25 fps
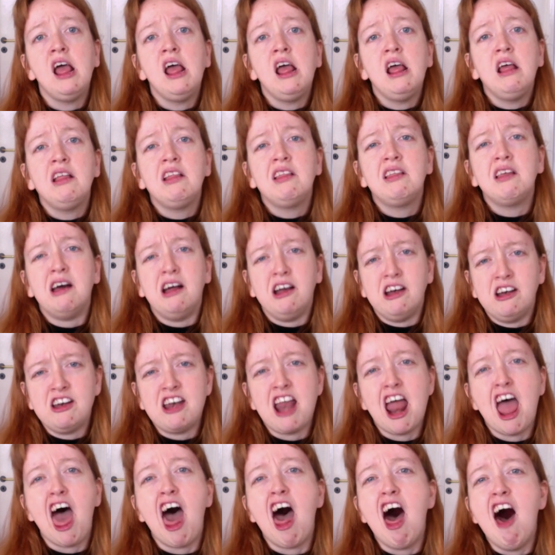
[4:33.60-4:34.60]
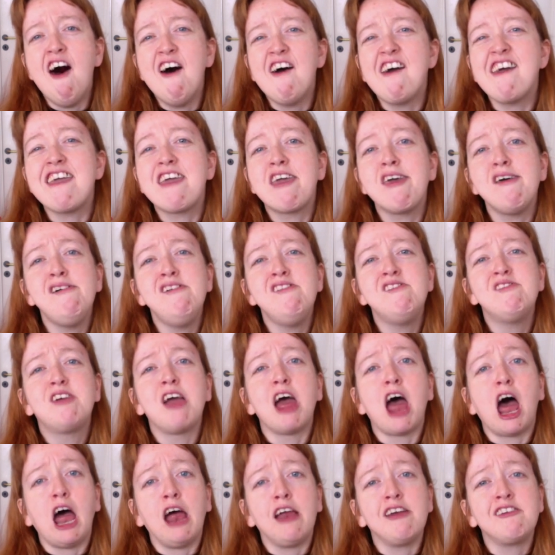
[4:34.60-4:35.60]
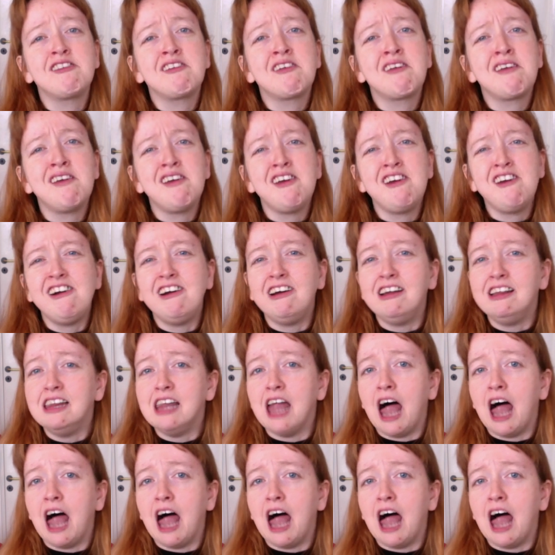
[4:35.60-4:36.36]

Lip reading: So now you've got two